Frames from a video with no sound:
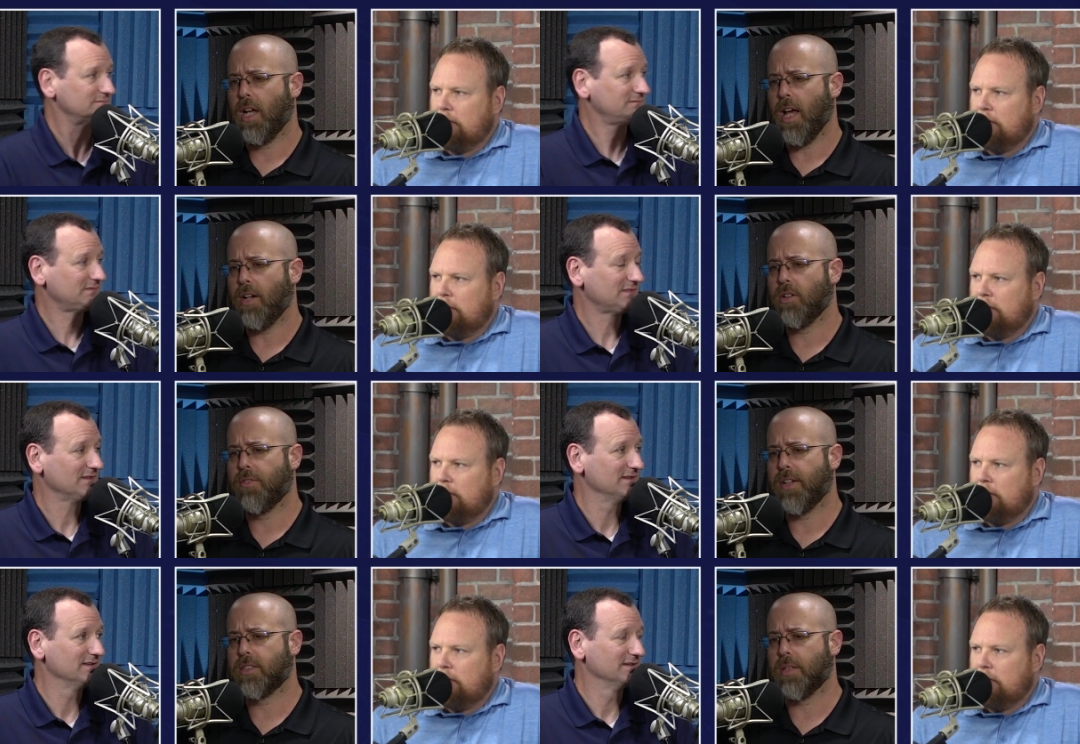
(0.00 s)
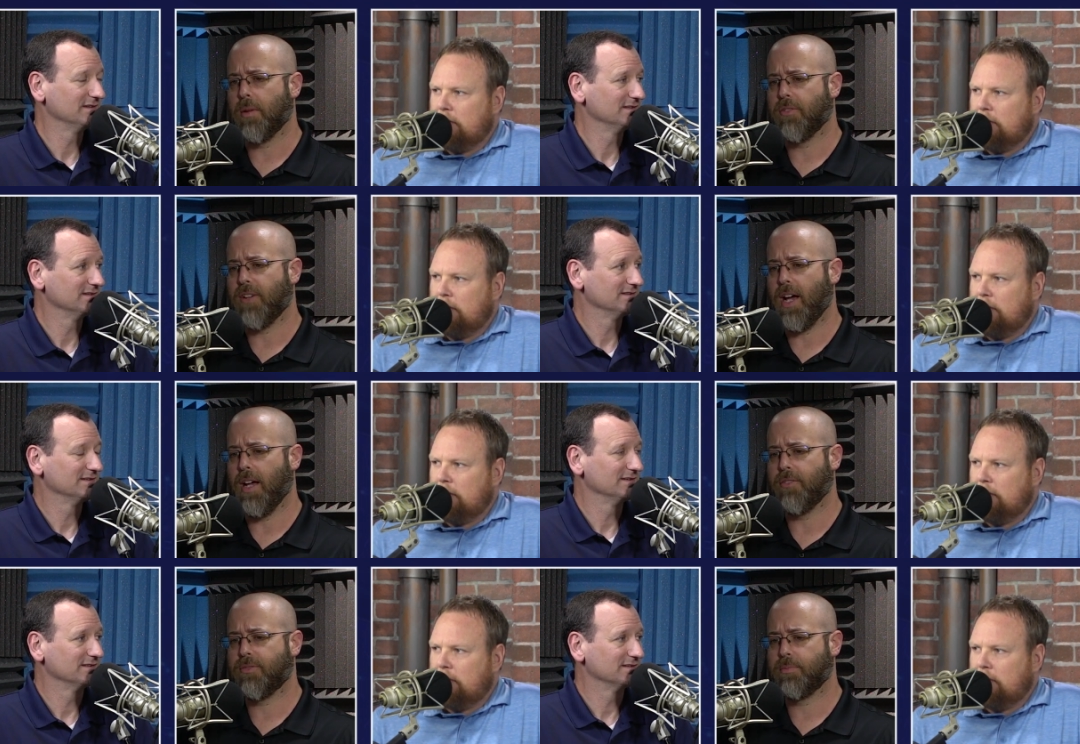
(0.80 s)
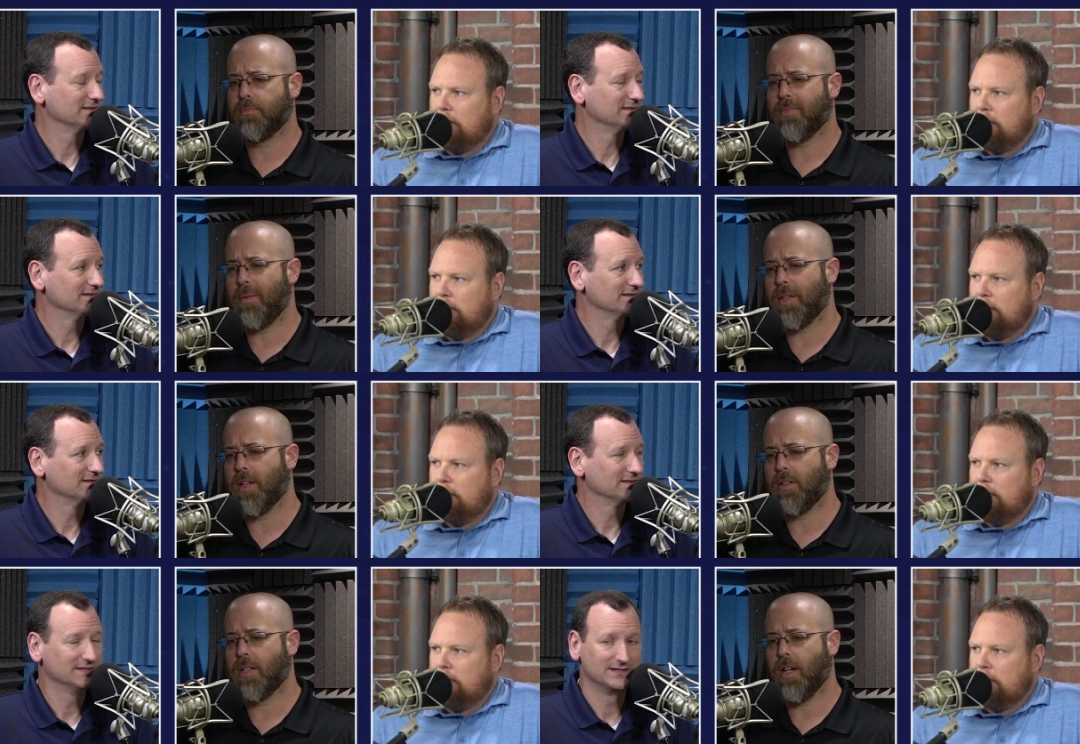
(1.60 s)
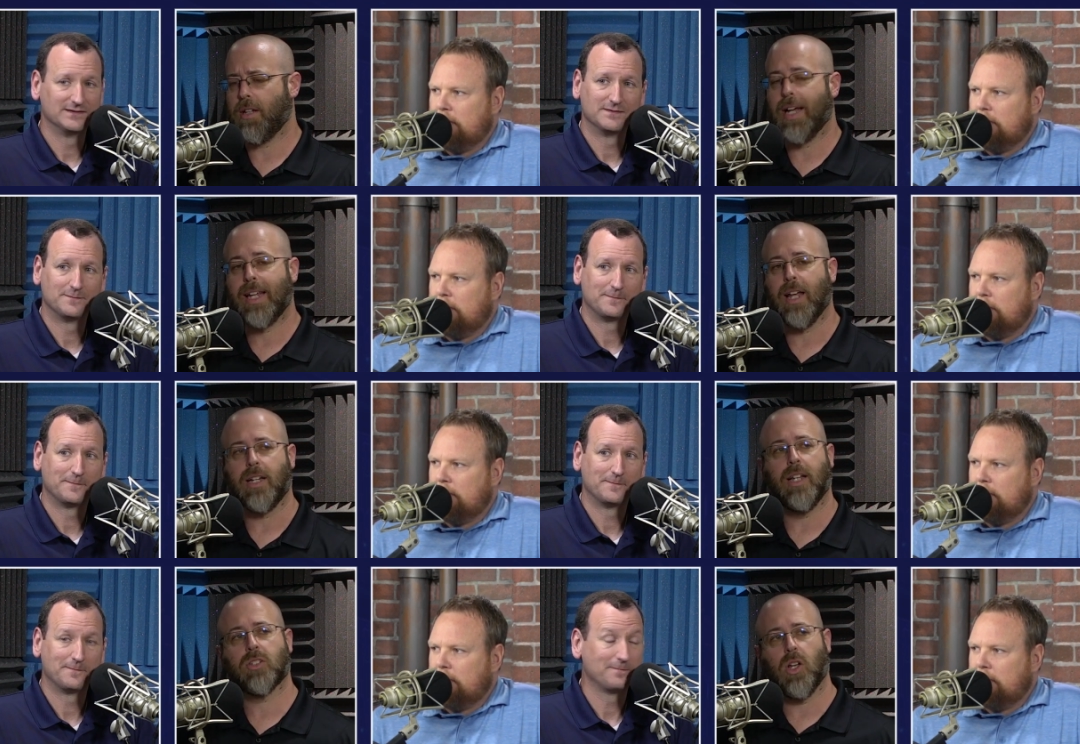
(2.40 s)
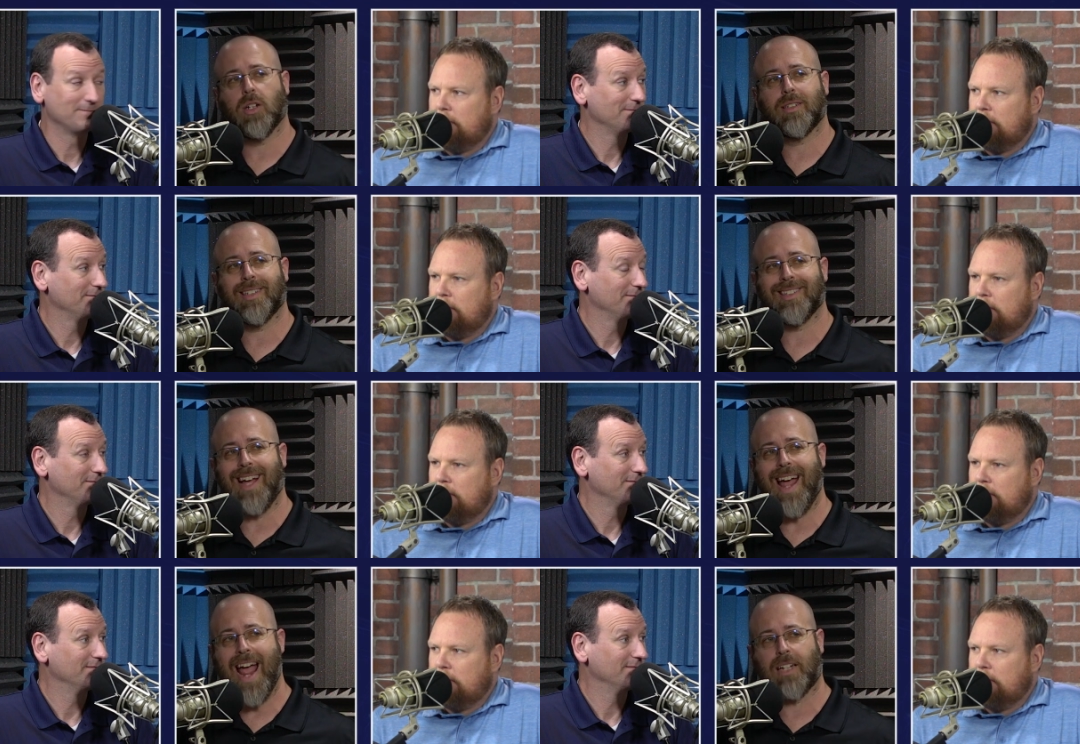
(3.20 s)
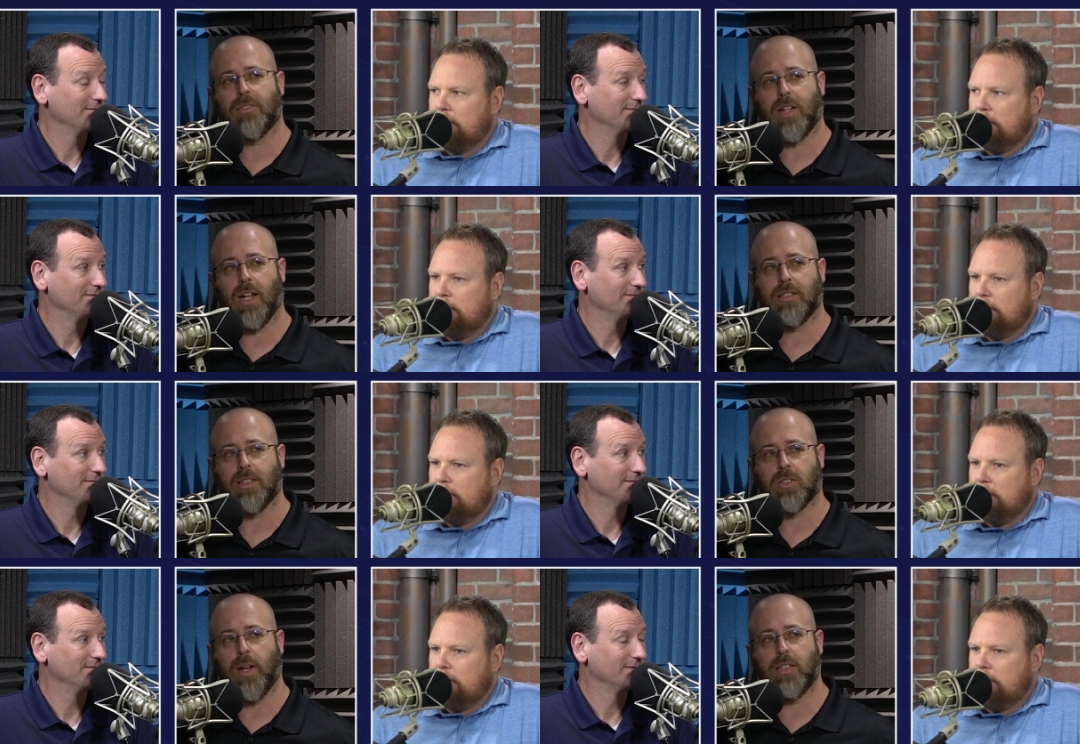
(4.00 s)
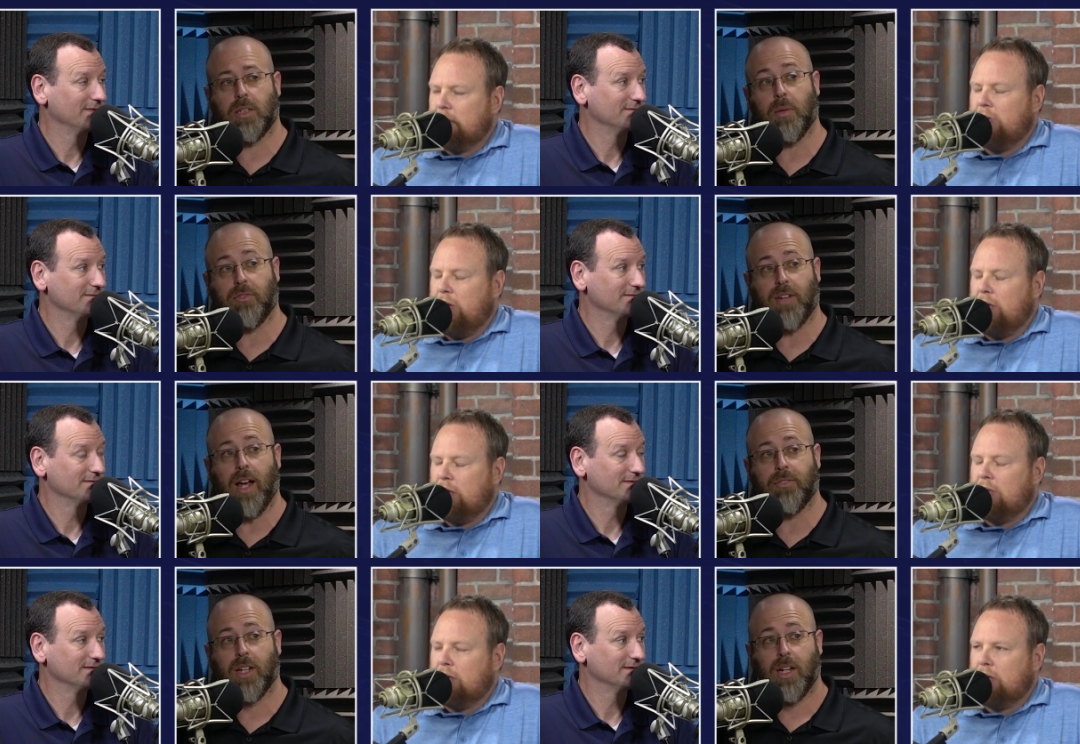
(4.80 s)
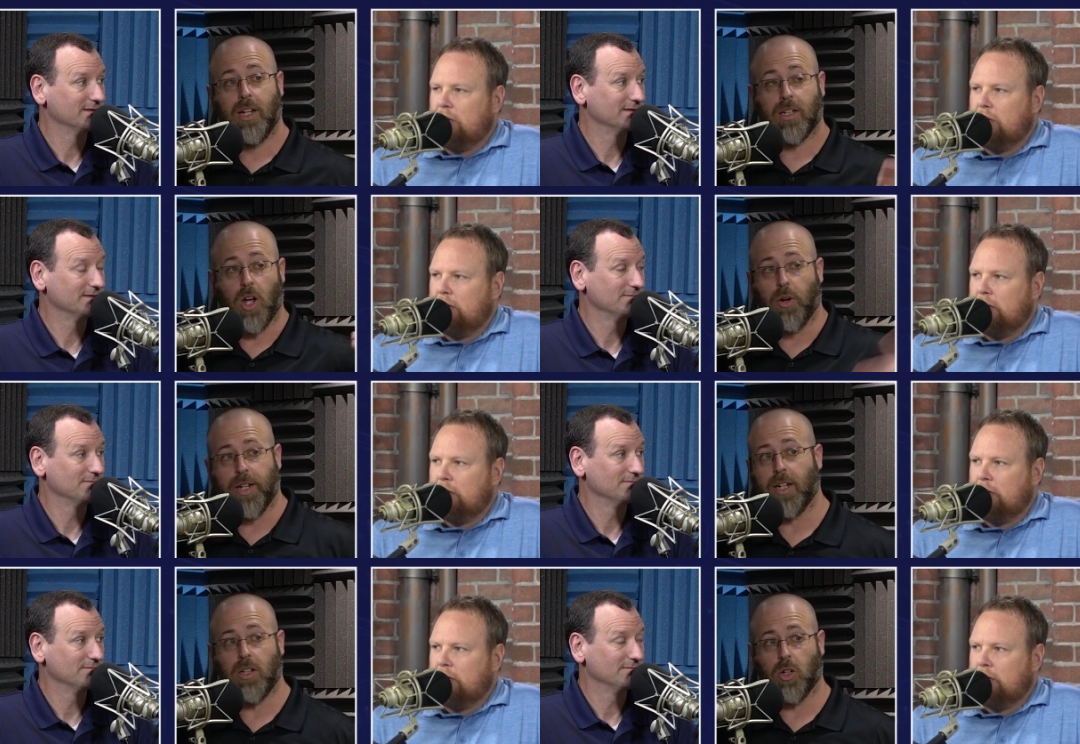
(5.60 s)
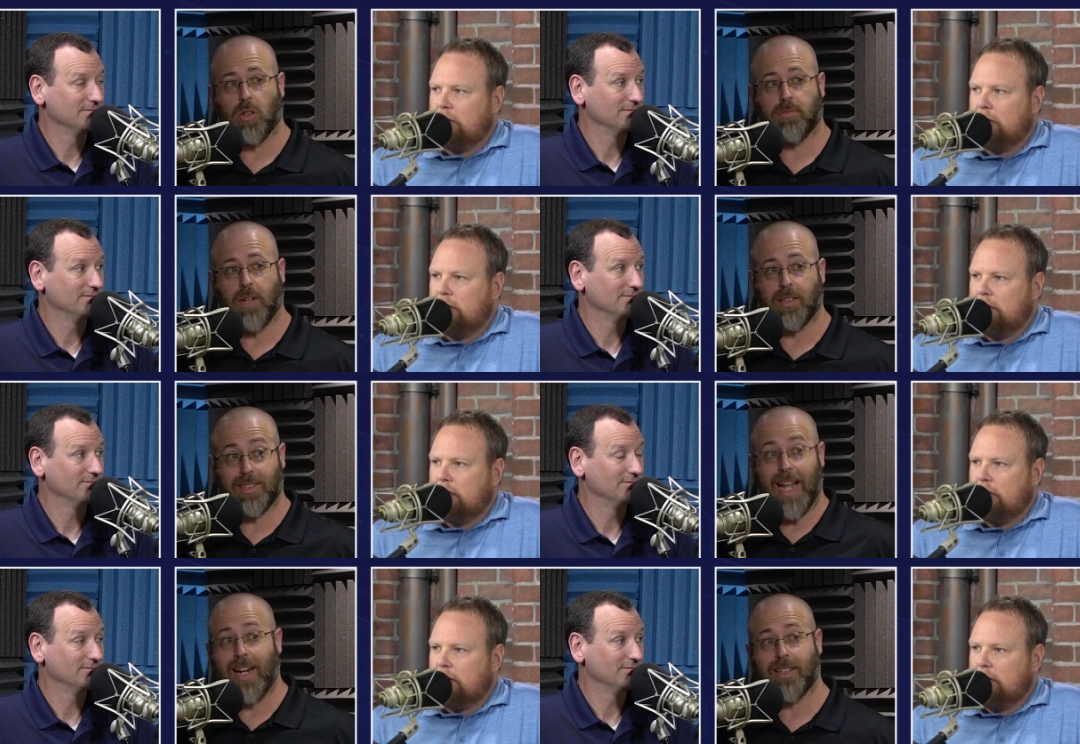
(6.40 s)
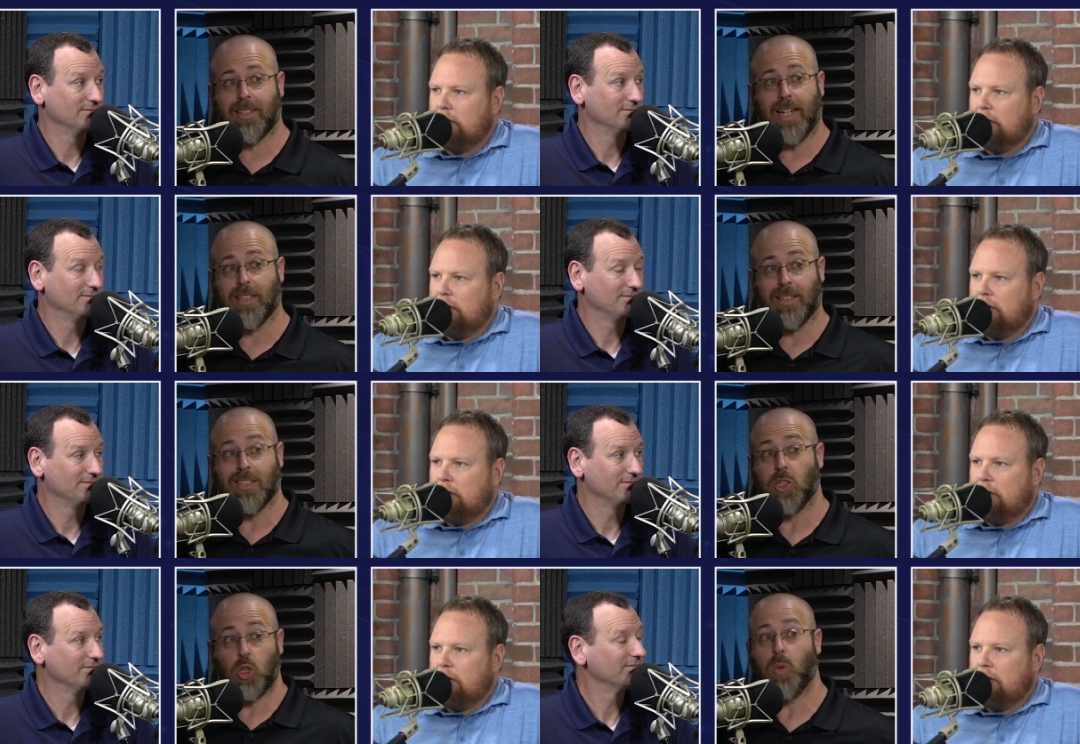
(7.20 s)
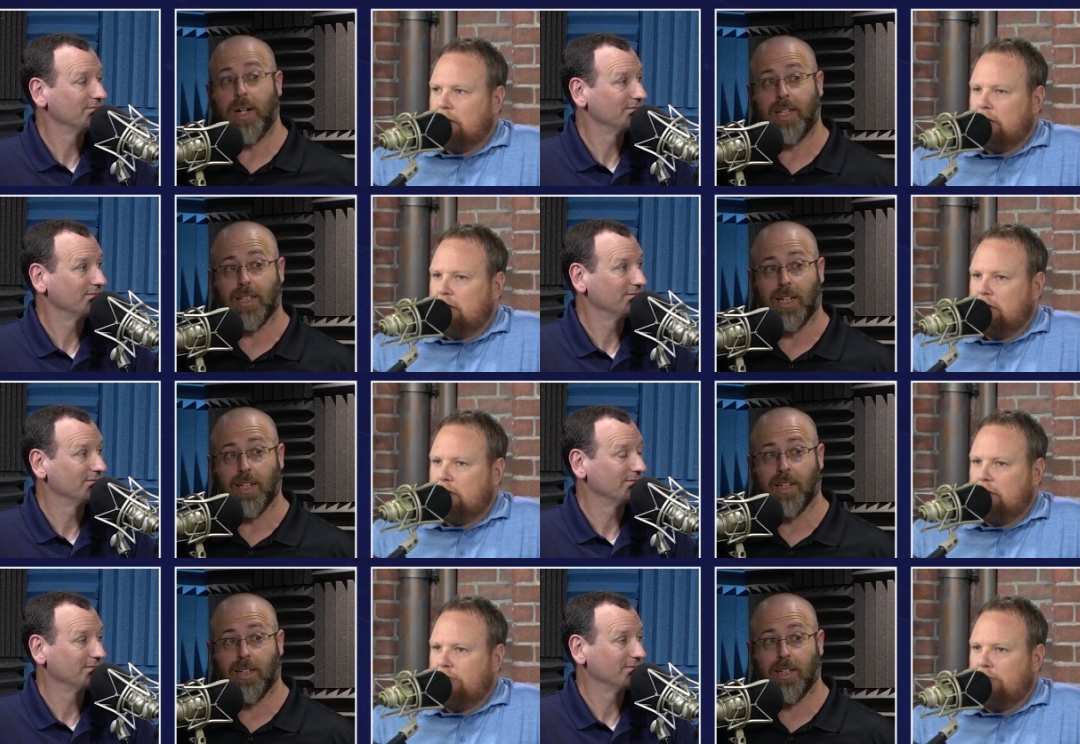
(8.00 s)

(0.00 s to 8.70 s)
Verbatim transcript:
Speaker 1: I don't know if HTML5 I mean, they're, they're, again, as long as it's not active content. So HTML5 okay. coding your a static site that doesn't do anything